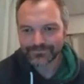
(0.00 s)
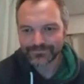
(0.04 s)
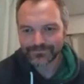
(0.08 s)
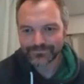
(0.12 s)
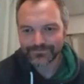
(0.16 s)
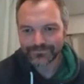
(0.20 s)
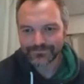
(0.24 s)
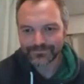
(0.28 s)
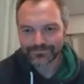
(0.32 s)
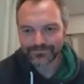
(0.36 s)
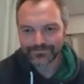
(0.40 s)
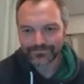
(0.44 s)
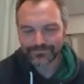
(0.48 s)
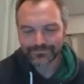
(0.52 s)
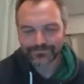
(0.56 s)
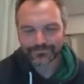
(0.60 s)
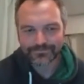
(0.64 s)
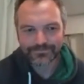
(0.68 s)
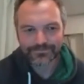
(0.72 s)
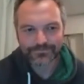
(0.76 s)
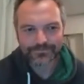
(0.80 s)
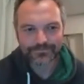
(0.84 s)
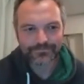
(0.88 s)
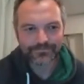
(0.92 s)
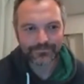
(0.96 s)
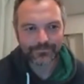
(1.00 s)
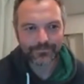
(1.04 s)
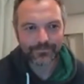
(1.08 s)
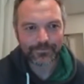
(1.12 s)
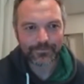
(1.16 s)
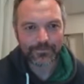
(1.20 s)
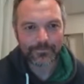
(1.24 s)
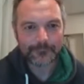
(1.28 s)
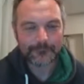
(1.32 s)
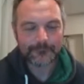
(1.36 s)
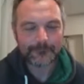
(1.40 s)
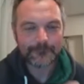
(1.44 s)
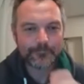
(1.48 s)

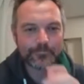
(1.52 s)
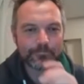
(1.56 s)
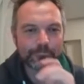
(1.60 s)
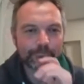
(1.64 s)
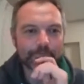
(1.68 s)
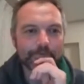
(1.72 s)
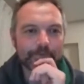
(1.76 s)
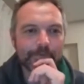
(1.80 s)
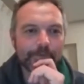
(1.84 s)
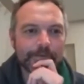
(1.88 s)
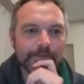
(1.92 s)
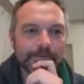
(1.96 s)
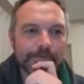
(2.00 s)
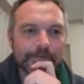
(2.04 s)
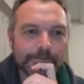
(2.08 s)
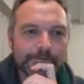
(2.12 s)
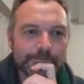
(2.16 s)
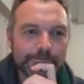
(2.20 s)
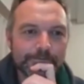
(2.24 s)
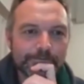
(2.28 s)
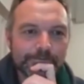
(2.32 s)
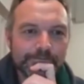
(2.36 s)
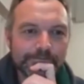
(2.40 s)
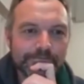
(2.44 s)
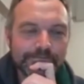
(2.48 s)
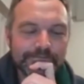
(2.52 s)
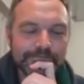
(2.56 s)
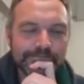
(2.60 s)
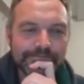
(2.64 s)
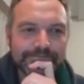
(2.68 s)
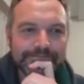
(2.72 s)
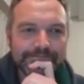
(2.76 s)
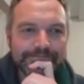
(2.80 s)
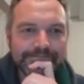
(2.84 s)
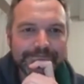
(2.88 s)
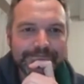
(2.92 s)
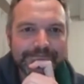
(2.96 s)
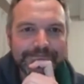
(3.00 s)

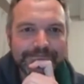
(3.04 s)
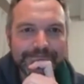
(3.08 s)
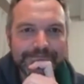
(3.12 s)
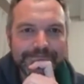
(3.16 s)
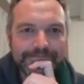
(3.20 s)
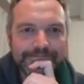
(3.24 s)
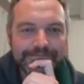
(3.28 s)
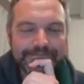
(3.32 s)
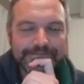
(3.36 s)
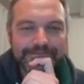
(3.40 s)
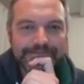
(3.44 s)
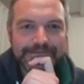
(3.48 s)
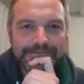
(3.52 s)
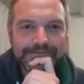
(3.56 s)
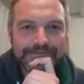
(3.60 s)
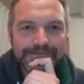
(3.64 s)
No words are spoken by the person on screen.